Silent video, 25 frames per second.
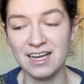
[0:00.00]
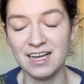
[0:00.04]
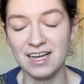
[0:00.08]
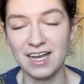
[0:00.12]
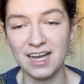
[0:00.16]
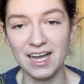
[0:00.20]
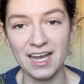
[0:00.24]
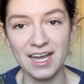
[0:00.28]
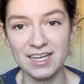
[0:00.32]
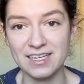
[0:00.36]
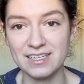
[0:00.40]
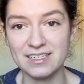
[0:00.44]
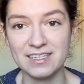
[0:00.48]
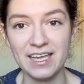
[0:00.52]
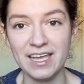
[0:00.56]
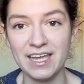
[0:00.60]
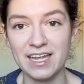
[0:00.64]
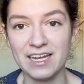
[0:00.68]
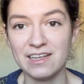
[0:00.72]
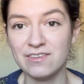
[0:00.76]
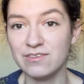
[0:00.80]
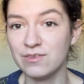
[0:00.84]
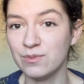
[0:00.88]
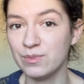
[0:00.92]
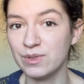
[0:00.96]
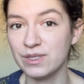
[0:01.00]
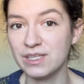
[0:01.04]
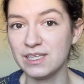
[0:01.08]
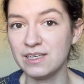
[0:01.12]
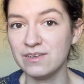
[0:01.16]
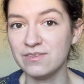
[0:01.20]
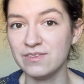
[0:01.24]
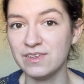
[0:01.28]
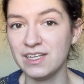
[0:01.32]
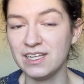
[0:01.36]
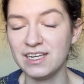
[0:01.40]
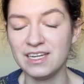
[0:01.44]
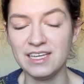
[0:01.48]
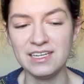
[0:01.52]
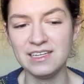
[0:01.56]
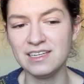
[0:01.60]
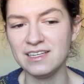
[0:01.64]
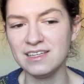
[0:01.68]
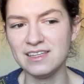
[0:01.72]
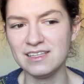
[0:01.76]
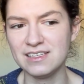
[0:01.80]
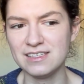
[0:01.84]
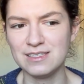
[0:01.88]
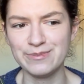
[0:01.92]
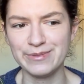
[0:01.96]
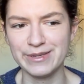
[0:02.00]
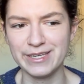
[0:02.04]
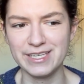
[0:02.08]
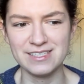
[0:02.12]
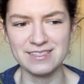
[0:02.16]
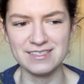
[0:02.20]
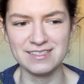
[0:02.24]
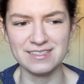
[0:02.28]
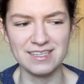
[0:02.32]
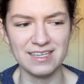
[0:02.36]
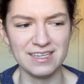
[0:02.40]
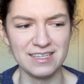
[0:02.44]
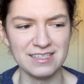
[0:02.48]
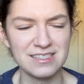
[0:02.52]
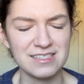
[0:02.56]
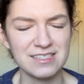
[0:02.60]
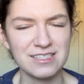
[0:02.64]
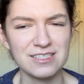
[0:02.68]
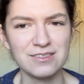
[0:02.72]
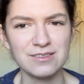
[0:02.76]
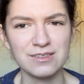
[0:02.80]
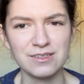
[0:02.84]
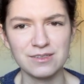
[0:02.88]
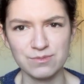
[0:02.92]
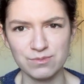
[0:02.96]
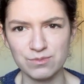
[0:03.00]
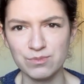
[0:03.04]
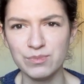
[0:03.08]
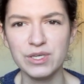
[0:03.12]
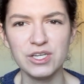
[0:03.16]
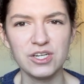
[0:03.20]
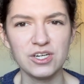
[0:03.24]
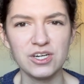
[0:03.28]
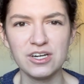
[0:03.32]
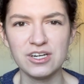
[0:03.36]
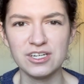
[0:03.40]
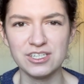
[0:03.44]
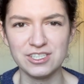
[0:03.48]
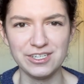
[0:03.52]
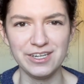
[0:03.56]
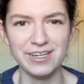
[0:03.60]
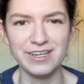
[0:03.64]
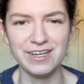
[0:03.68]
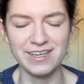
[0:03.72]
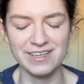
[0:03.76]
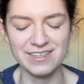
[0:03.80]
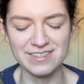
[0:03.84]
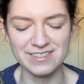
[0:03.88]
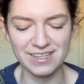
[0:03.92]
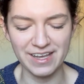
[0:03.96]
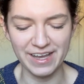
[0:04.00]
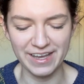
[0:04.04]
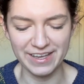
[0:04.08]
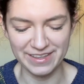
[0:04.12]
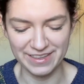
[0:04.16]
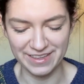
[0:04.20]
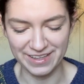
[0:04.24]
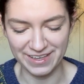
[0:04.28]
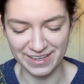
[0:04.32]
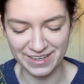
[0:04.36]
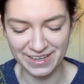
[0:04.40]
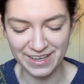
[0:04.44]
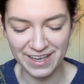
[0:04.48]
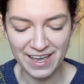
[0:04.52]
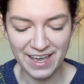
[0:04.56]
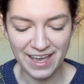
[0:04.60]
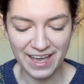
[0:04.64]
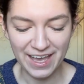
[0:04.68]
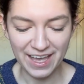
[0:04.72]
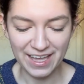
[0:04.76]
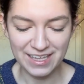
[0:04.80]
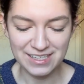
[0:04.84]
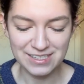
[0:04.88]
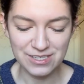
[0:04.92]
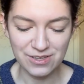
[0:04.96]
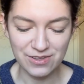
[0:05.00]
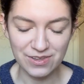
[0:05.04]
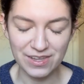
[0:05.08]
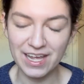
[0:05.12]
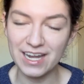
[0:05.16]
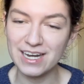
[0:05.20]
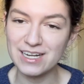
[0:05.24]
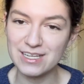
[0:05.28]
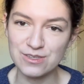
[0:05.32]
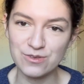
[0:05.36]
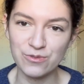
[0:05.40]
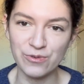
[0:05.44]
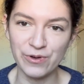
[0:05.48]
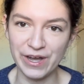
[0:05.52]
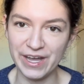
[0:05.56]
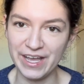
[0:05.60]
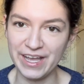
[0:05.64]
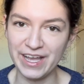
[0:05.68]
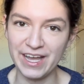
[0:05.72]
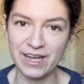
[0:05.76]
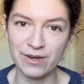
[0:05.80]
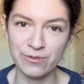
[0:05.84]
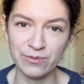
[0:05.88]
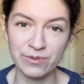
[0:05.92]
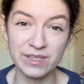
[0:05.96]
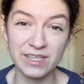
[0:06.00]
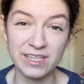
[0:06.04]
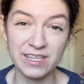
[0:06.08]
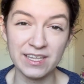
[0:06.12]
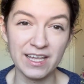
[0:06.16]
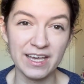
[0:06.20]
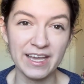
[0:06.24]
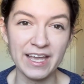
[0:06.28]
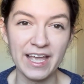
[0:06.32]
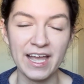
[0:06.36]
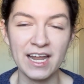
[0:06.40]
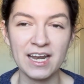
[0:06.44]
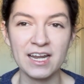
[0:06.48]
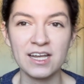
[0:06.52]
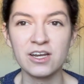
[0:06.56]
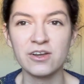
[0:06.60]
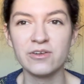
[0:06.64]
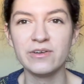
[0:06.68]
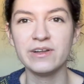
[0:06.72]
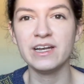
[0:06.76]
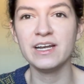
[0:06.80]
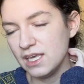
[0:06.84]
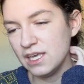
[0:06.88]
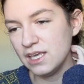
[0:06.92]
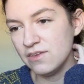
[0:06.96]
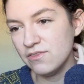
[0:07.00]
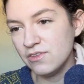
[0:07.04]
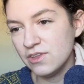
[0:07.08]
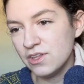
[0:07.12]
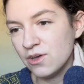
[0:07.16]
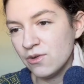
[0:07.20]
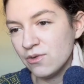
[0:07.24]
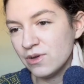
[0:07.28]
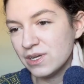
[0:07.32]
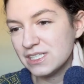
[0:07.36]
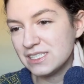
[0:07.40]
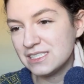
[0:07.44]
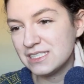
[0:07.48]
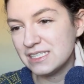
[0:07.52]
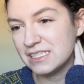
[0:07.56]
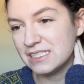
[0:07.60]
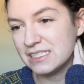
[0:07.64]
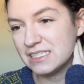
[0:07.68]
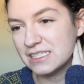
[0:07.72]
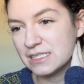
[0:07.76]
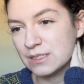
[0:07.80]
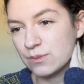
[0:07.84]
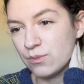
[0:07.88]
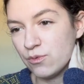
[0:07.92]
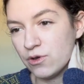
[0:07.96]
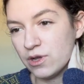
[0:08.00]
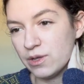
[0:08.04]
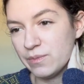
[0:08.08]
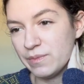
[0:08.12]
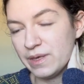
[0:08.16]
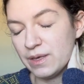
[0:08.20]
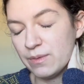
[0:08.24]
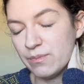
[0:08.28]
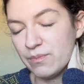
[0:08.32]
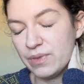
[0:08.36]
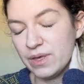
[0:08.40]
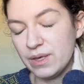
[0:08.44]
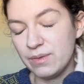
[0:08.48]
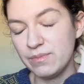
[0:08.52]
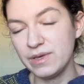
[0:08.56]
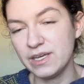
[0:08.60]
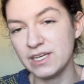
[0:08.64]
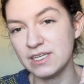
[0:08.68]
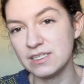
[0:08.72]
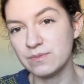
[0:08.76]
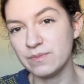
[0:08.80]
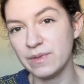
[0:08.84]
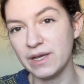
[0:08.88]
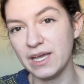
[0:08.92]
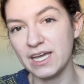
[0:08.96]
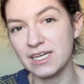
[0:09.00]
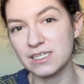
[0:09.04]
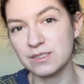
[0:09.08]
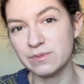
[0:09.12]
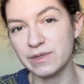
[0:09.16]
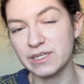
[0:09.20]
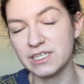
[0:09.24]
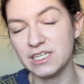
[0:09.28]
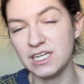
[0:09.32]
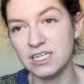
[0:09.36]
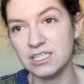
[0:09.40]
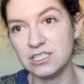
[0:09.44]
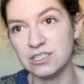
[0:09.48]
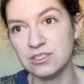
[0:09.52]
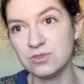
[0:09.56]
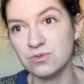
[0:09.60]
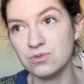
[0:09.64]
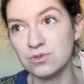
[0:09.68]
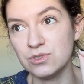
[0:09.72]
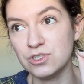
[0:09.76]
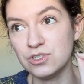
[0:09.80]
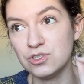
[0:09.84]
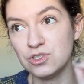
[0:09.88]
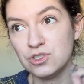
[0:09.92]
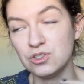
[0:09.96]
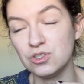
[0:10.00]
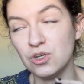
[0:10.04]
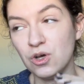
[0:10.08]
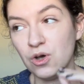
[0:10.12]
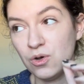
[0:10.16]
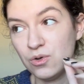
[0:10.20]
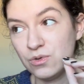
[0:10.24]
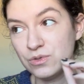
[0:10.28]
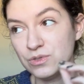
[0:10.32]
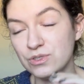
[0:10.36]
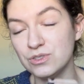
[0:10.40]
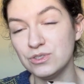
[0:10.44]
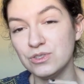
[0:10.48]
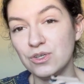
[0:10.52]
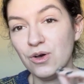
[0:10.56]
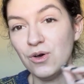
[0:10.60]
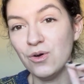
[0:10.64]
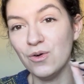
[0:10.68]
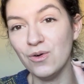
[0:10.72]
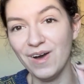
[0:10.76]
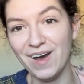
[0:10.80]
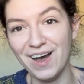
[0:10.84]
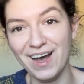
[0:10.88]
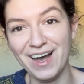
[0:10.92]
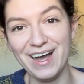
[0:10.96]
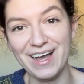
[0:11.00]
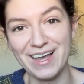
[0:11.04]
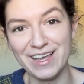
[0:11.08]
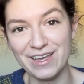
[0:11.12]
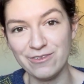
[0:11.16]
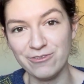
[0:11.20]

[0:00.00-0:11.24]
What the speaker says: I can't even believe that he did this because it's pure genius, I think. And so that is why I really like Anna Karenina, even though it did disappoint me a bit because my expectations were so, so high